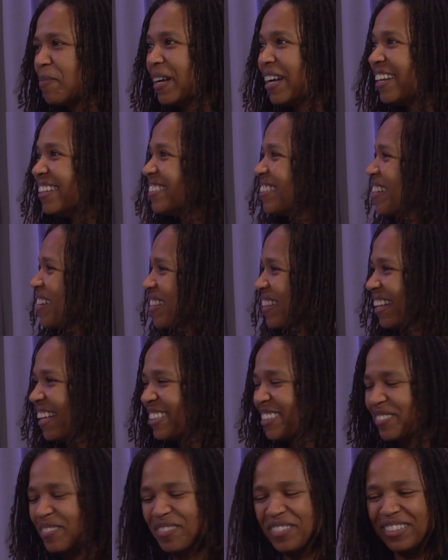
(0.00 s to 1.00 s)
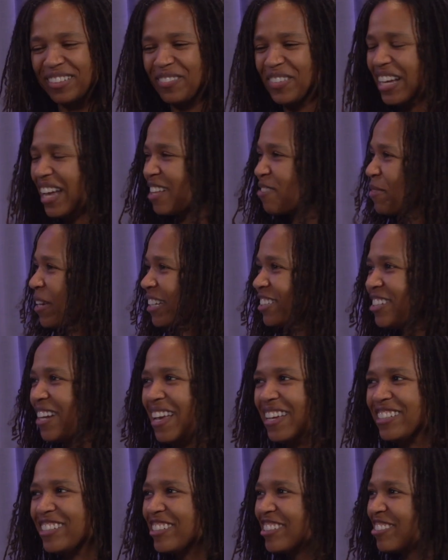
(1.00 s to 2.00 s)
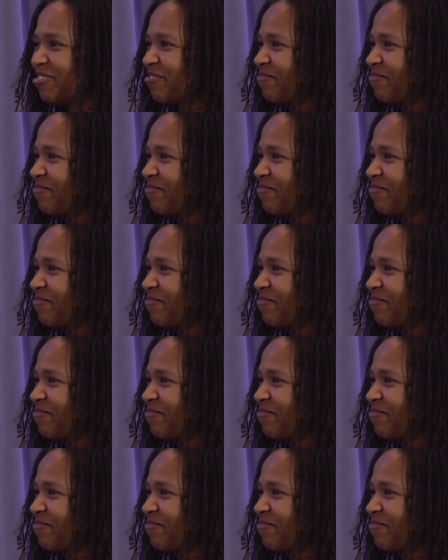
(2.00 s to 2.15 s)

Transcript: But we got to make a change.